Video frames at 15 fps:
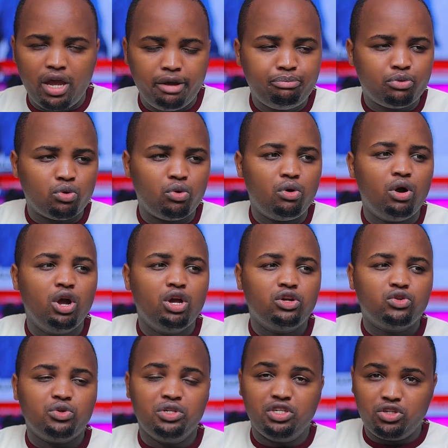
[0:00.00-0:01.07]
April
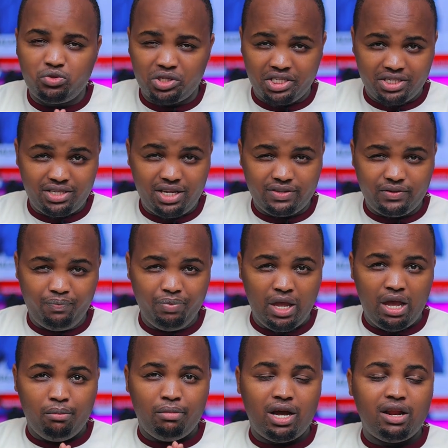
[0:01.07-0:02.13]
2026.
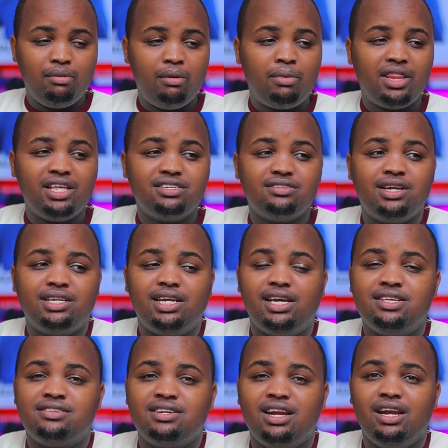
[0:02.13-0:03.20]
But remember, this data
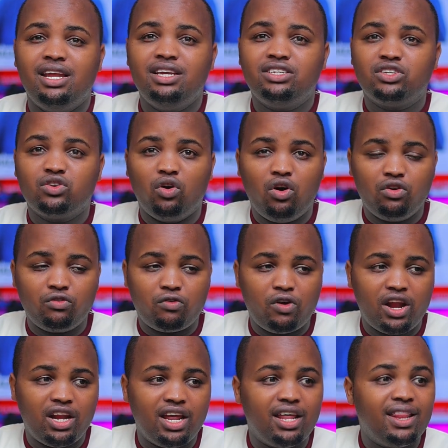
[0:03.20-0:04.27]
is released on
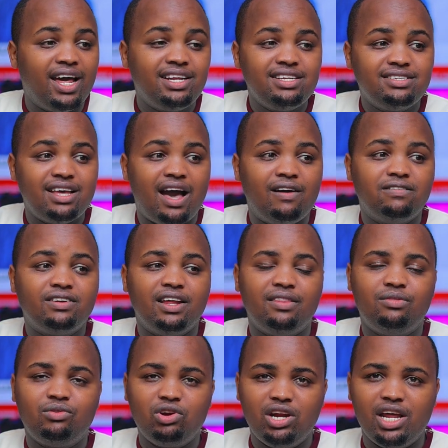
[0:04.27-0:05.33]
Friday. That is
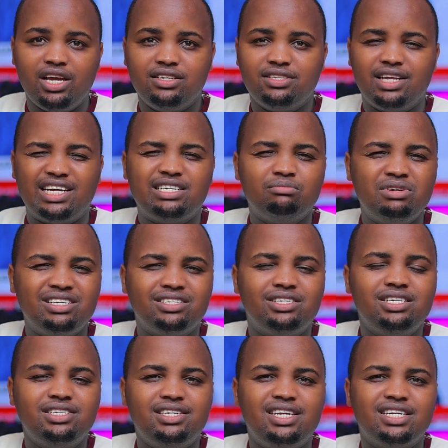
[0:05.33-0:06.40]
after 3 days. That means
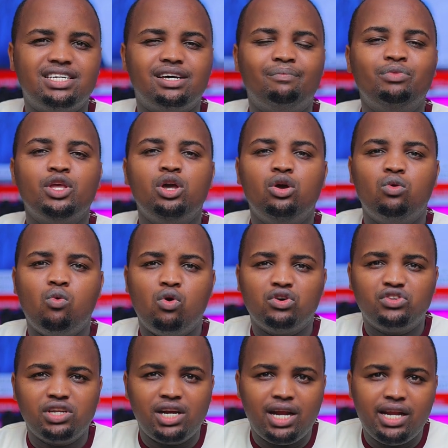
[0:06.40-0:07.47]
this data
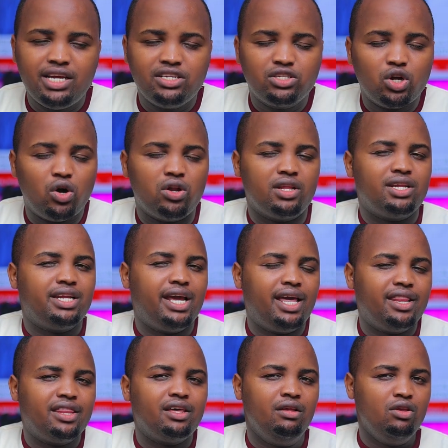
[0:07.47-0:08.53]
was released on
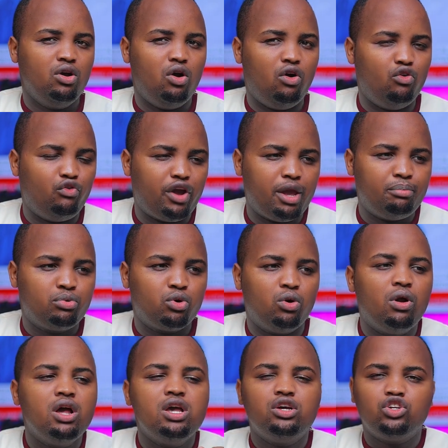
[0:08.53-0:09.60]
10th of
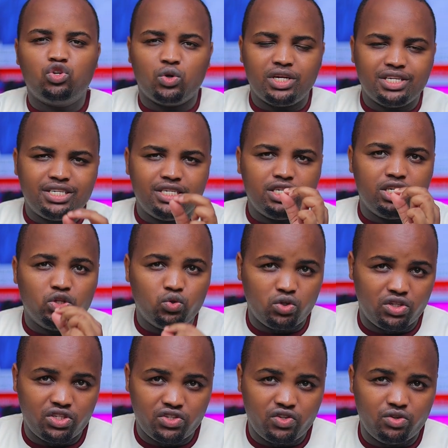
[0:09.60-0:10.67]
April
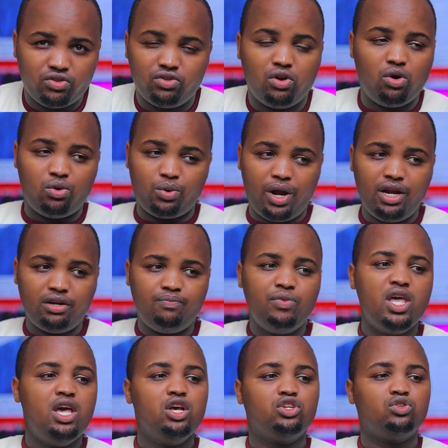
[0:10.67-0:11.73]
2026. All right,
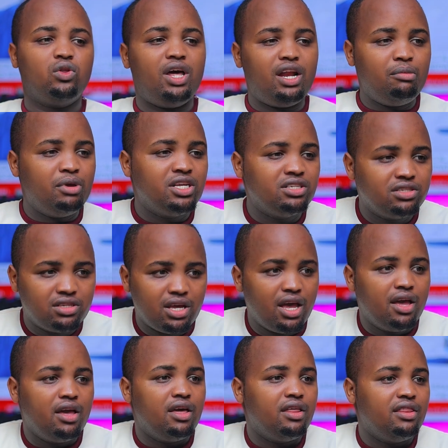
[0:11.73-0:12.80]
so that means
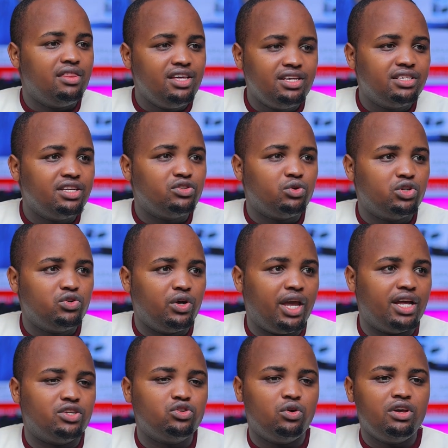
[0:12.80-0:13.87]
this is what you
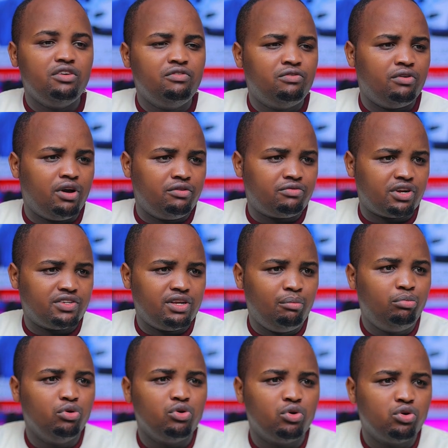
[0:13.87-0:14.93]
get. So if, for
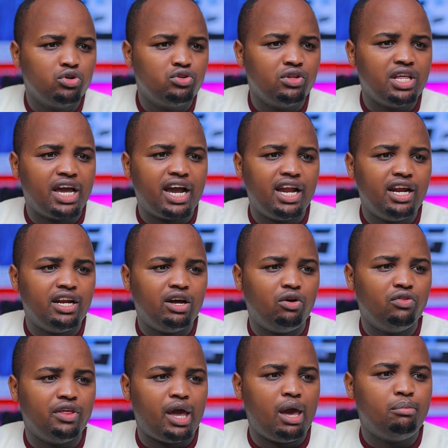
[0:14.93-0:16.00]
example, you go to the calendar
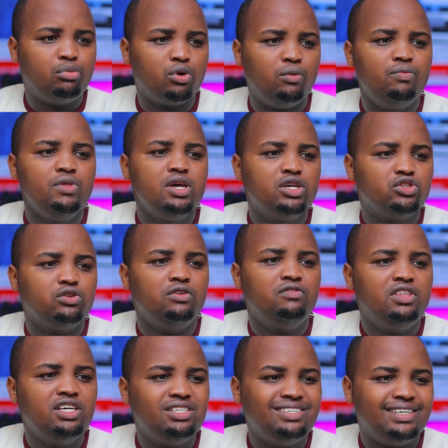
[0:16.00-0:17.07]
on the April, so
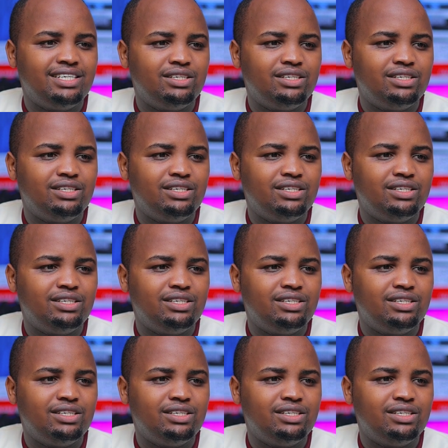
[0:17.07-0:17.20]
if this